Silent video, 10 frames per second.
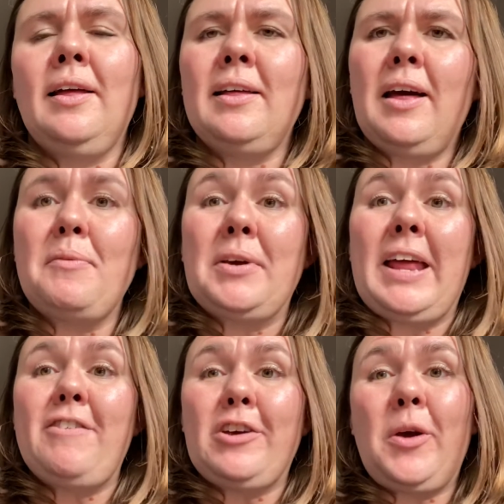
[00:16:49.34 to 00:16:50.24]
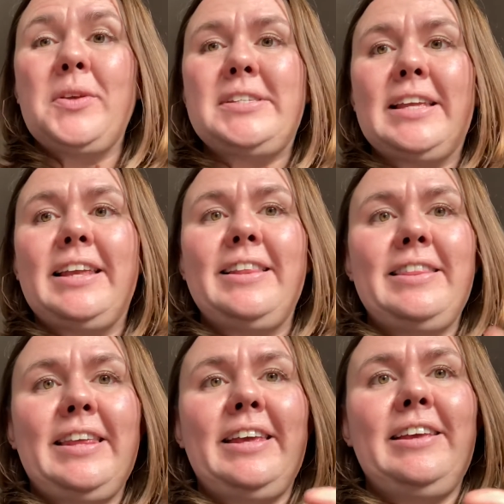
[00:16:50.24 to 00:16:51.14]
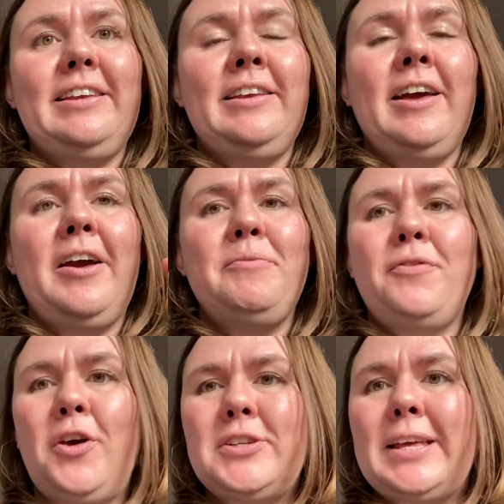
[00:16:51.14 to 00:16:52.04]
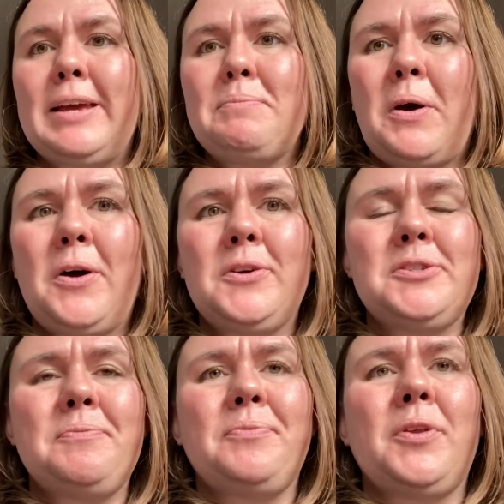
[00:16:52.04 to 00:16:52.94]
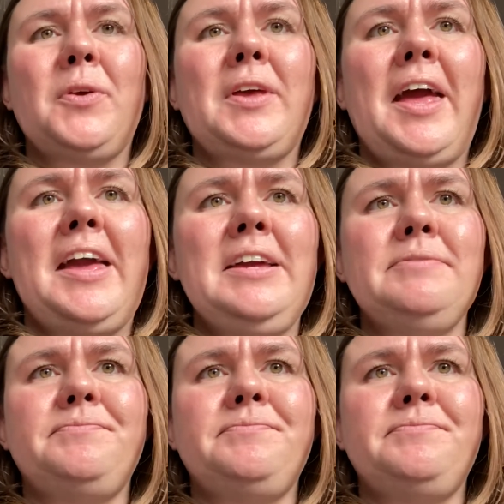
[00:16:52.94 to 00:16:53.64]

I'm going to have a go at singing the first 8 bars. Okay.